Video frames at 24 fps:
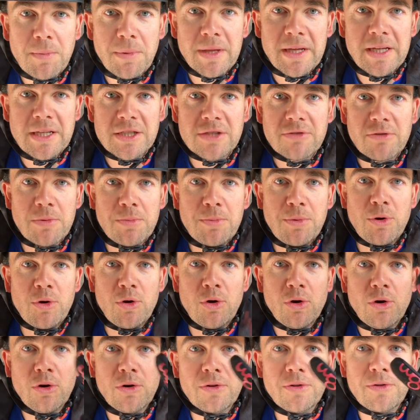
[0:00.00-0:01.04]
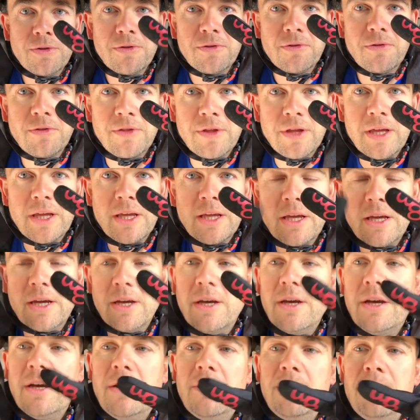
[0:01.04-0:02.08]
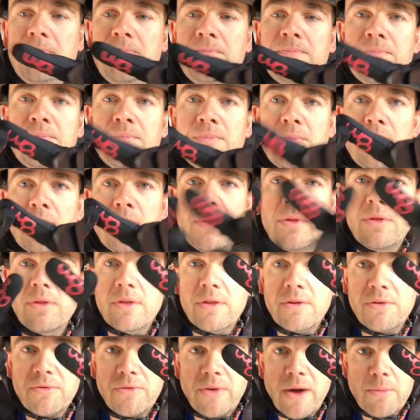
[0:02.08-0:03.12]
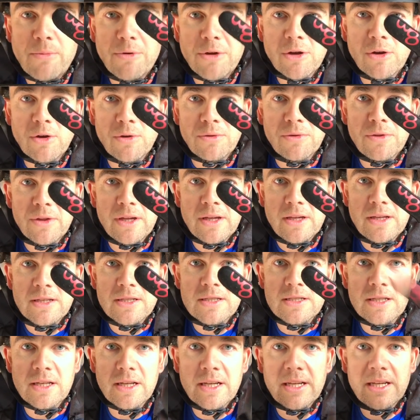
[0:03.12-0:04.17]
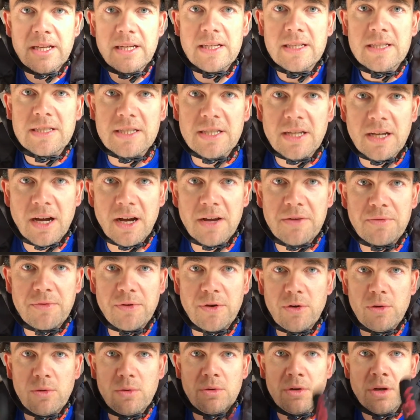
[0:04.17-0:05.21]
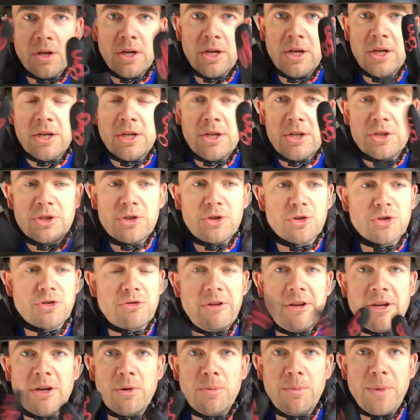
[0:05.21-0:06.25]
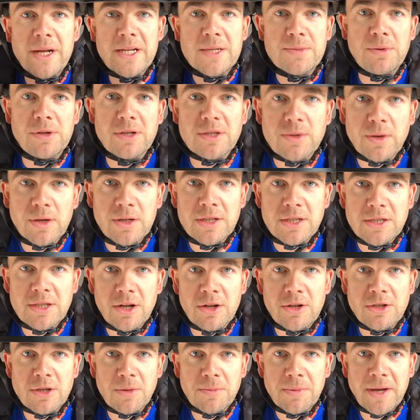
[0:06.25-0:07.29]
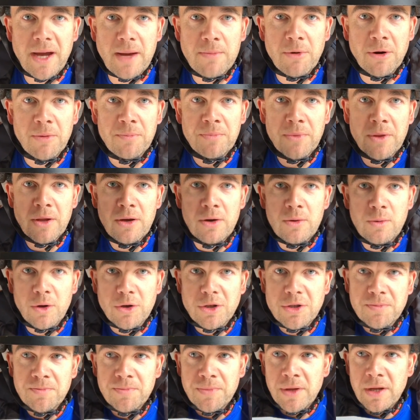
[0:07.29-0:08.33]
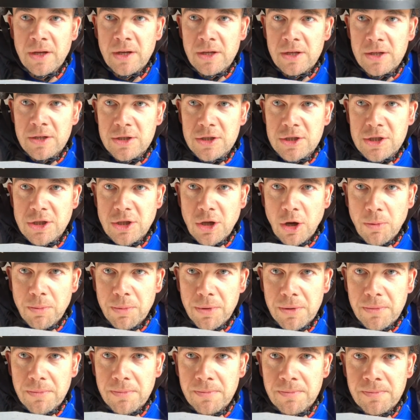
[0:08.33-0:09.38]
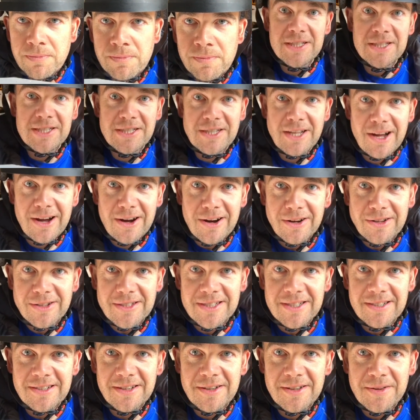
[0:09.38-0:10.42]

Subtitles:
pleased to report the fabric on these is iPhone touchscreen compatible, so I can stop the camera. Watch. Stop. Start.